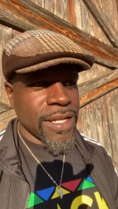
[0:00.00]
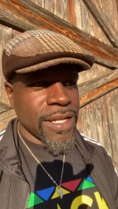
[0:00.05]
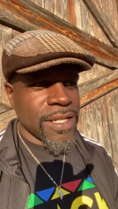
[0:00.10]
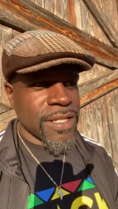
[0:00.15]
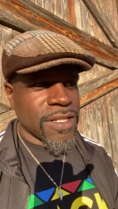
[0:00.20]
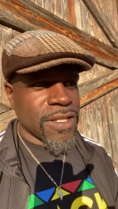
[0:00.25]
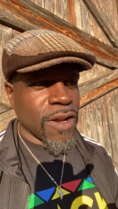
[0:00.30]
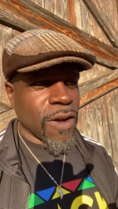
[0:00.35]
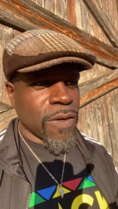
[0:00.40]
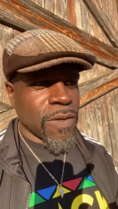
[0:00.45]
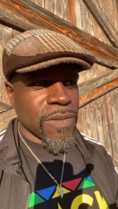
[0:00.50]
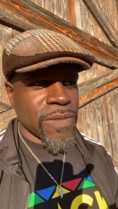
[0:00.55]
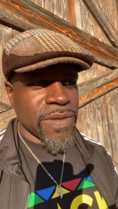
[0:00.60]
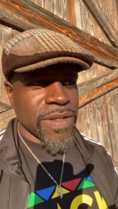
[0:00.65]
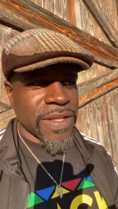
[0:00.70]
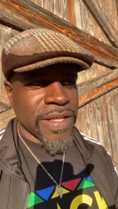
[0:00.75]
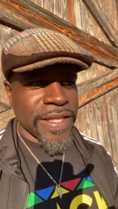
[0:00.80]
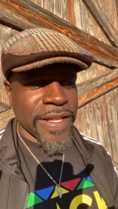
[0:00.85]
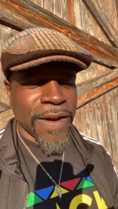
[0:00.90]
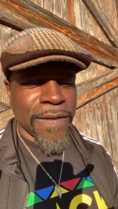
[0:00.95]
So,
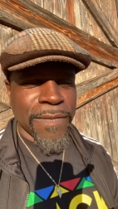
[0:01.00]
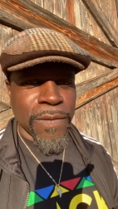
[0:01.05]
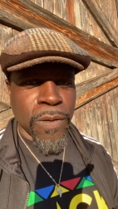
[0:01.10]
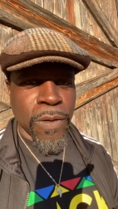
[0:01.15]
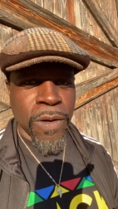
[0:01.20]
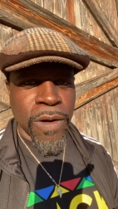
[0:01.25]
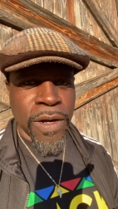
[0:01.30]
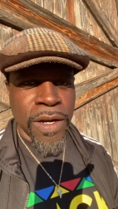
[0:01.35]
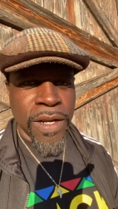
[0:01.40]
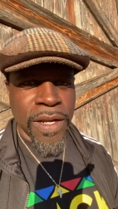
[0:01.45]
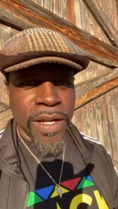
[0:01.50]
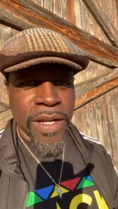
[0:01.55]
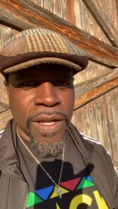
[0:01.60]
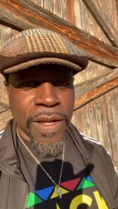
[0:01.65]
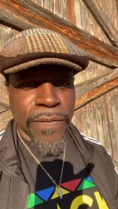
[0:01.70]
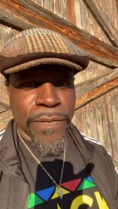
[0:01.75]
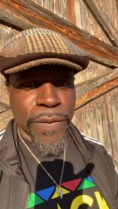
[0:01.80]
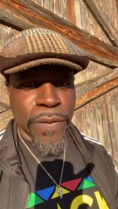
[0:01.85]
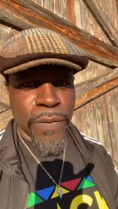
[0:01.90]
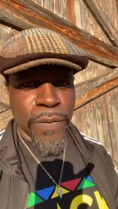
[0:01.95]
therefore,
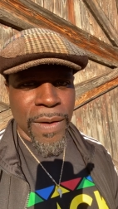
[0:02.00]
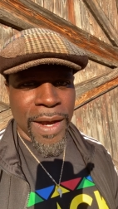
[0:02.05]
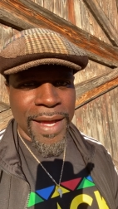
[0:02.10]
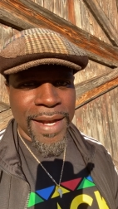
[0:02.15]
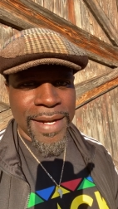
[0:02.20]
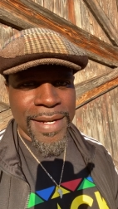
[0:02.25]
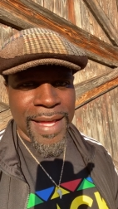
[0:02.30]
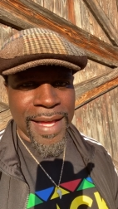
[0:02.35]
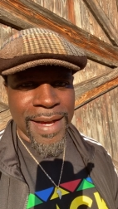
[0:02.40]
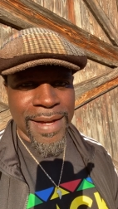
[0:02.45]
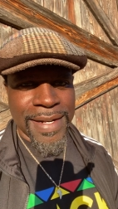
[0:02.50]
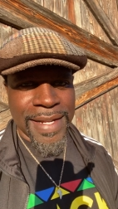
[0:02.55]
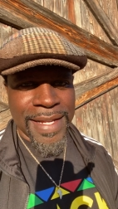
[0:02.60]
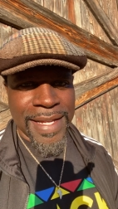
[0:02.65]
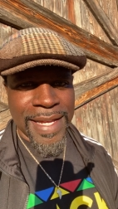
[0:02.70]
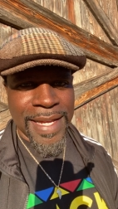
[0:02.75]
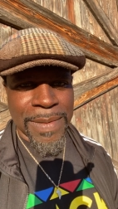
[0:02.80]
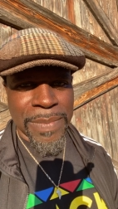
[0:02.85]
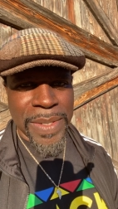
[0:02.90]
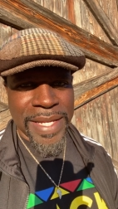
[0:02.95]
if you write it down, the
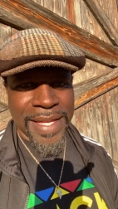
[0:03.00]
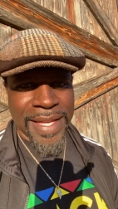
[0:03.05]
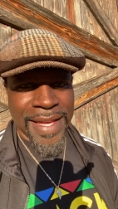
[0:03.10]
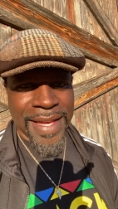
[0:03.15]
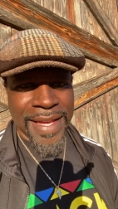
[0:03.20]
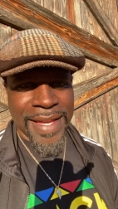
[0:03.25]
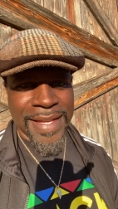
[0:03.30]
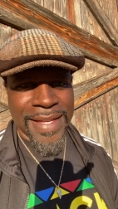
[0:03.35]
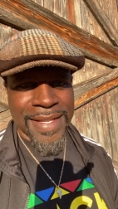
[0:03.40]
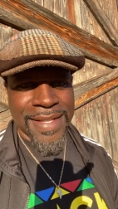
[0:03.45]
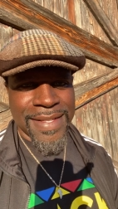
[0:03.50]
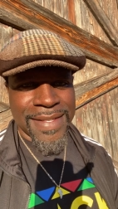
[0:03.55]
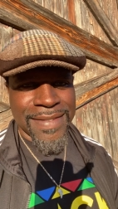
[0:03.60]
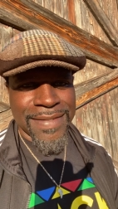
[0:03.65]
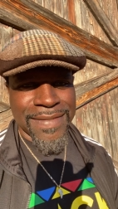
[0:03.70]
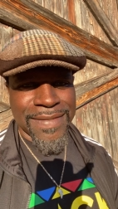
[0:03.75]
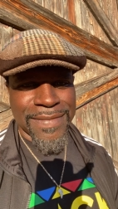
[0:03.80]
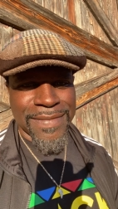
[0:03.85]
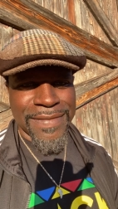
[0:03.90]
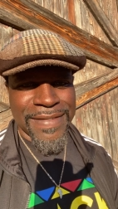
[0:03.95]
enemy can't
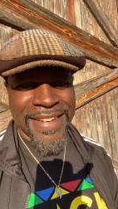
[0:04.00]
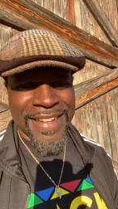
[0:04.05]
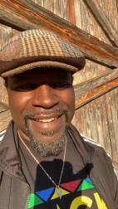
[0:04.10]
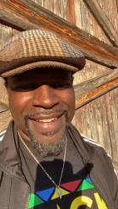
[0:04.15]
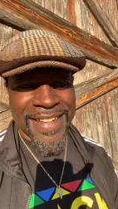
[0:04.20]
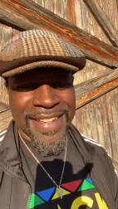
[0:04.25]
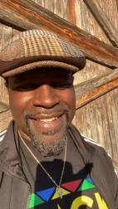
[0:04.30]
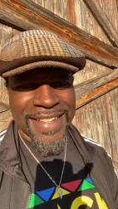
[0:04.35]
read it.